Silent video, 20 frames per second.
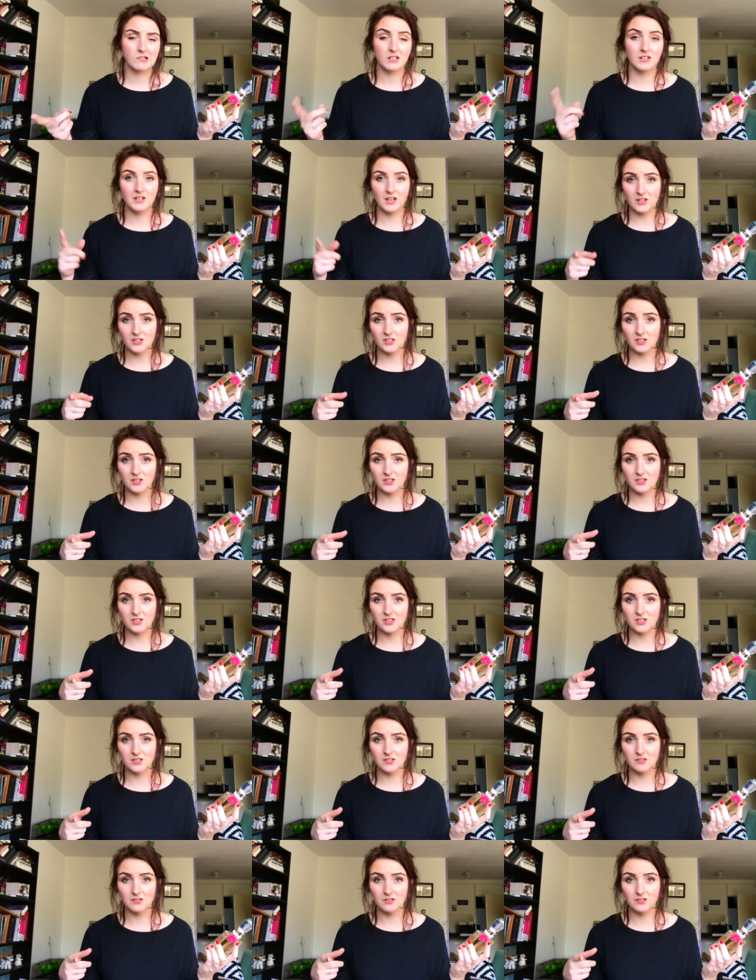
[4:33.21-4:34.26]

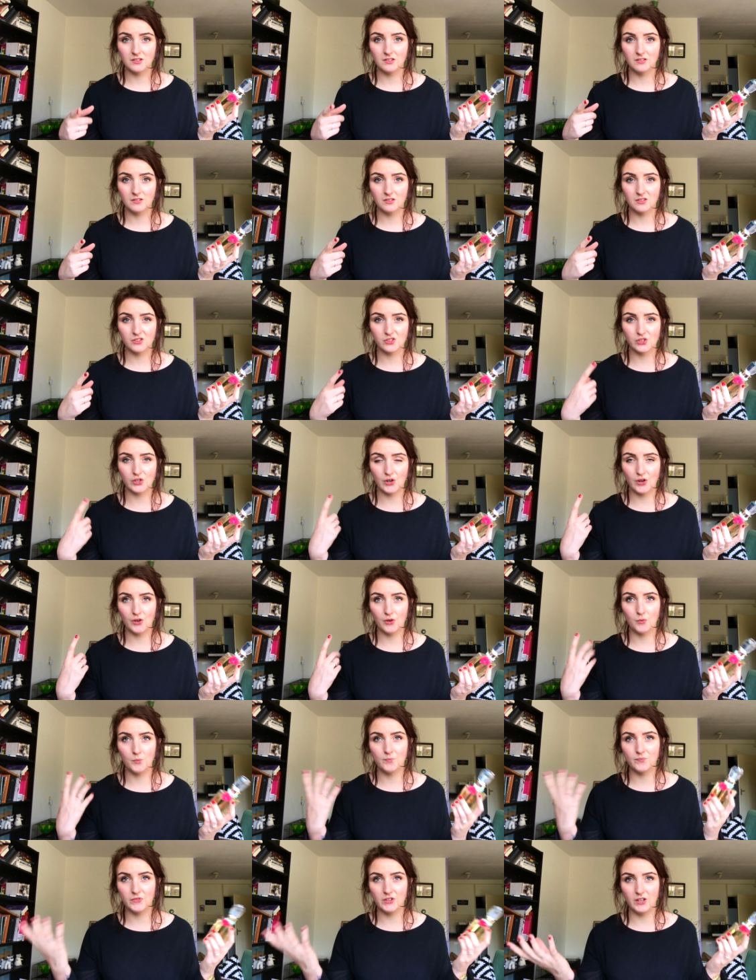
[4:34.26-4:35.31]
cassis.
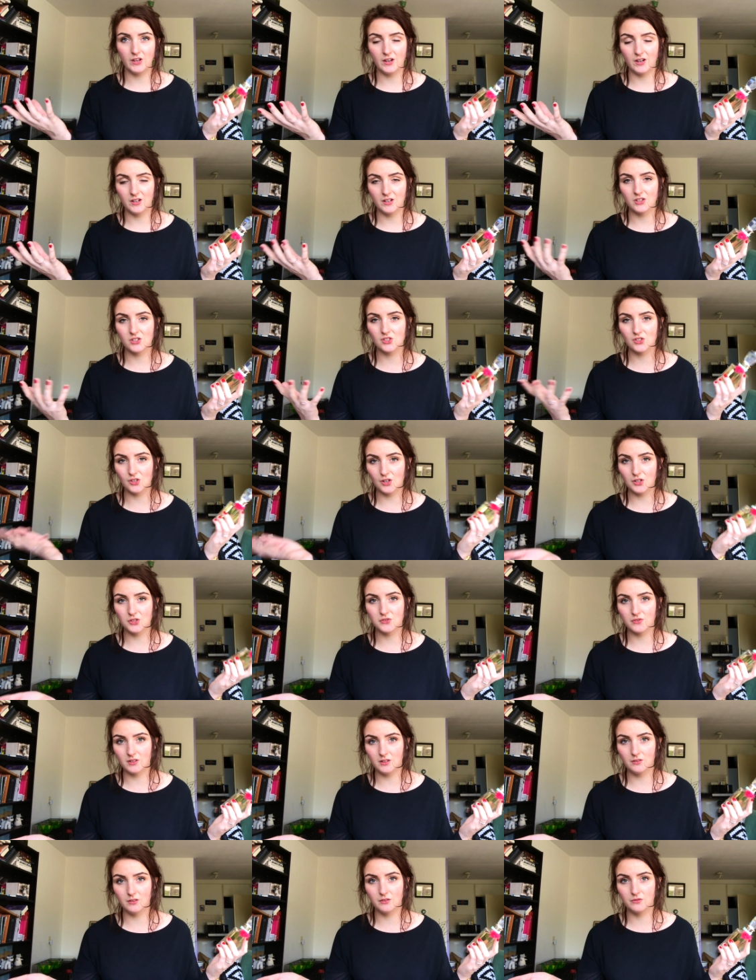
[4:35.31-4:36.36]
So yeah, it starts
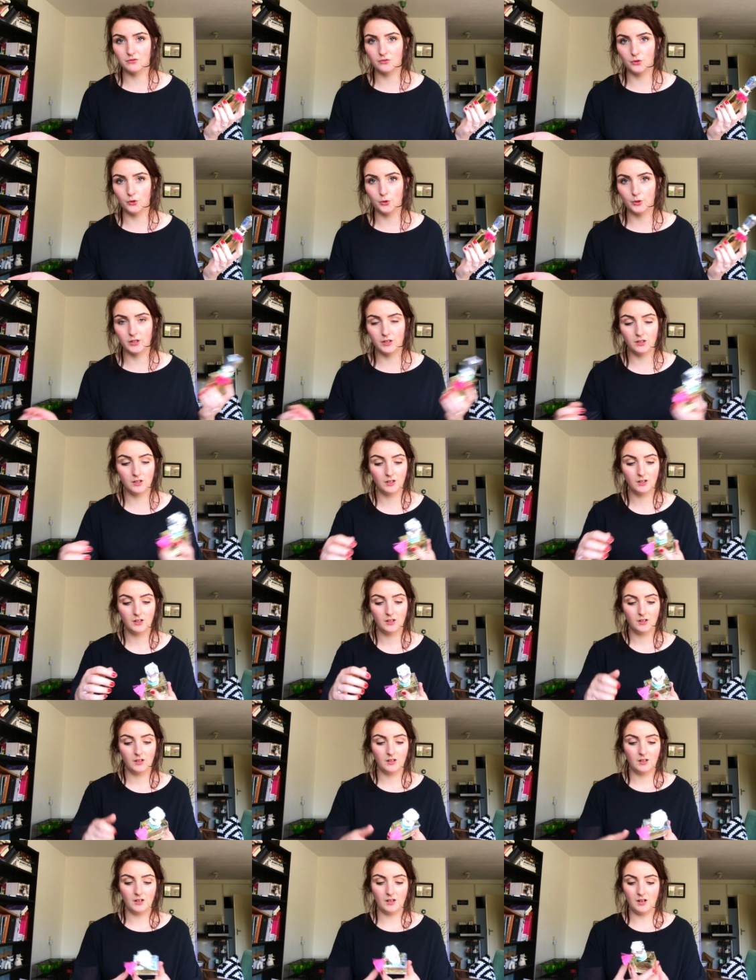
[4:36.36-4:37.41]
very fruity.
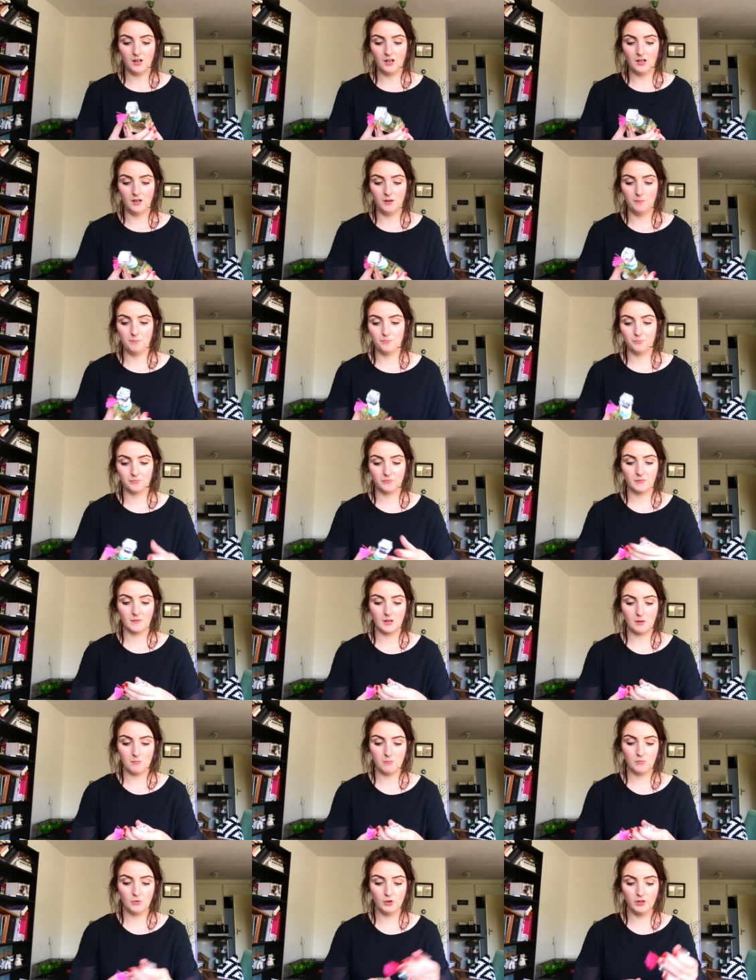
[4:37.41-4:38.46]
I'm
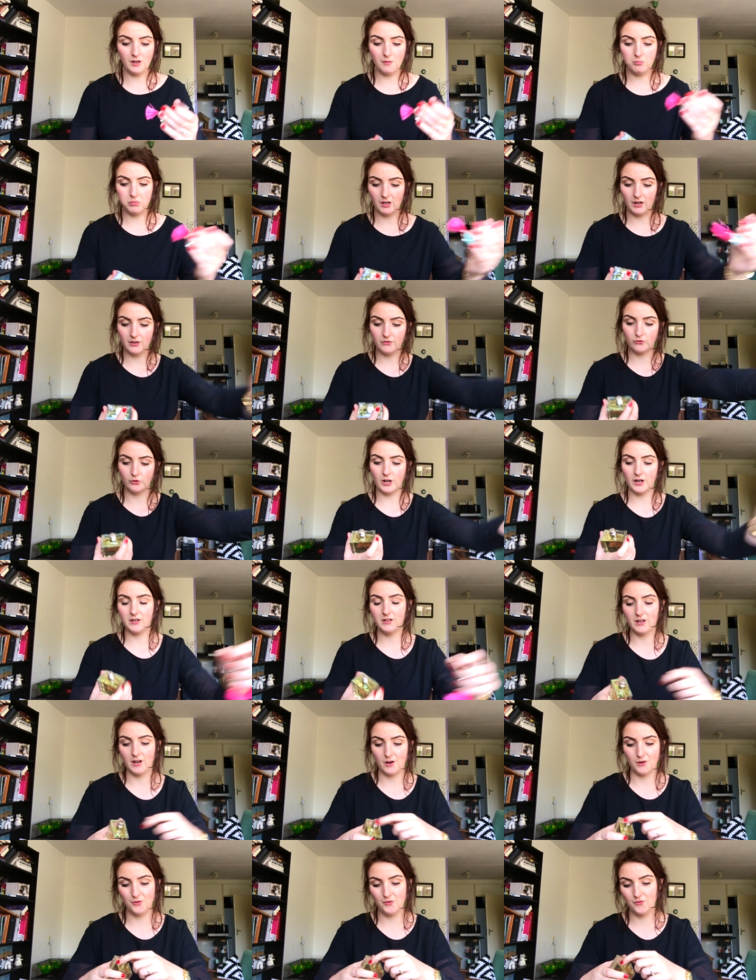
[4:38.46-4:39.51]
gonna apply it right
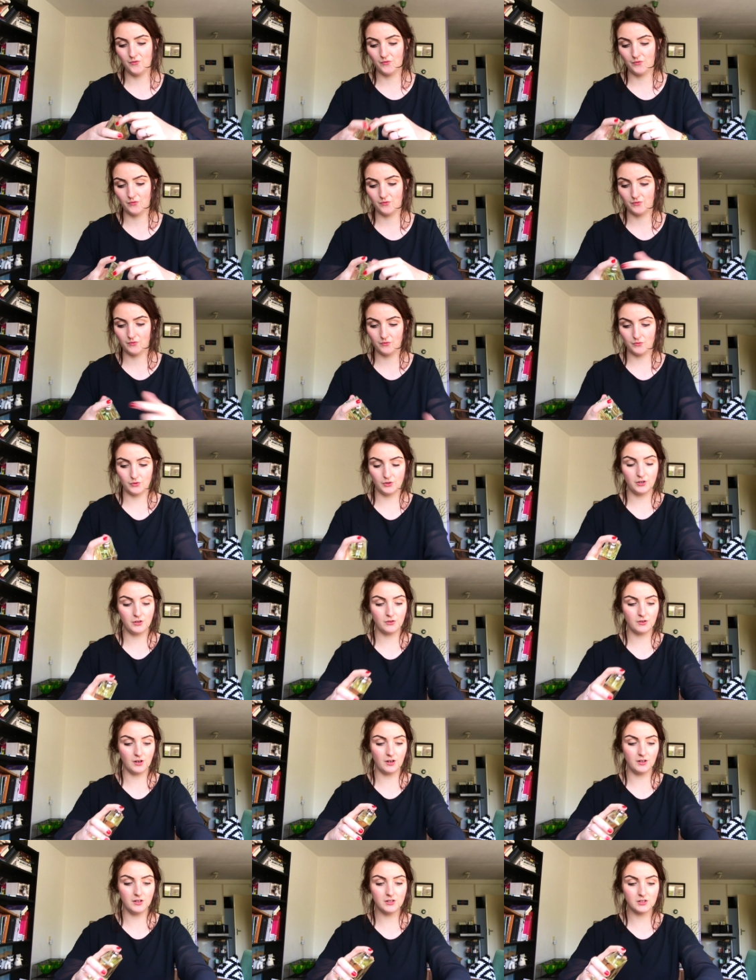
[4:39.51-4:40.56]
now for you
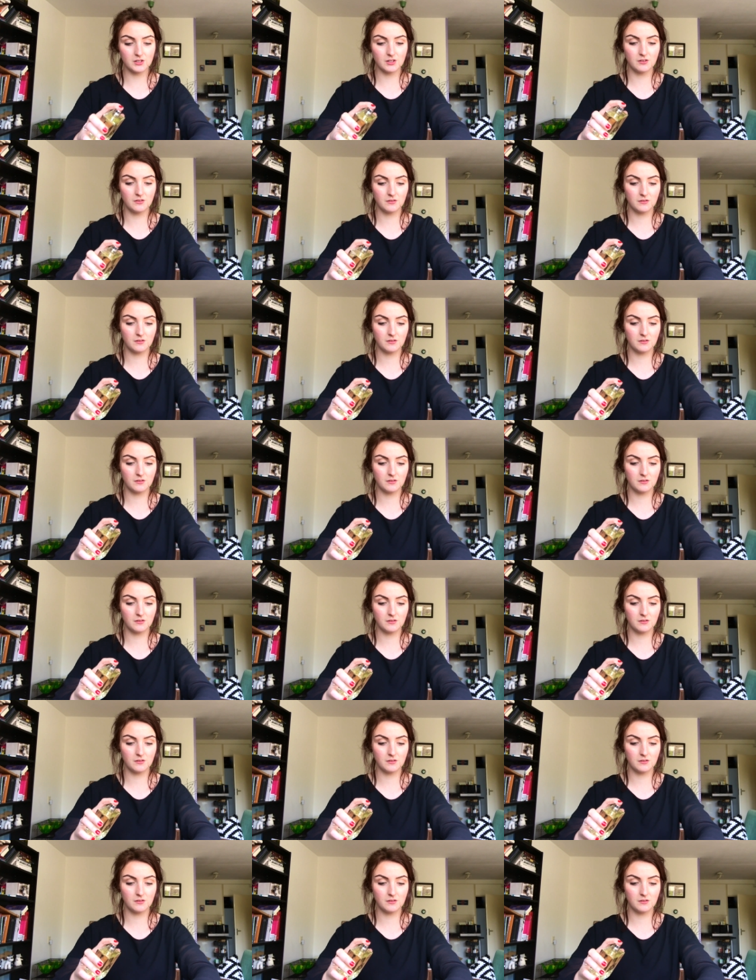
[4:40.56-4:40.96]
guys.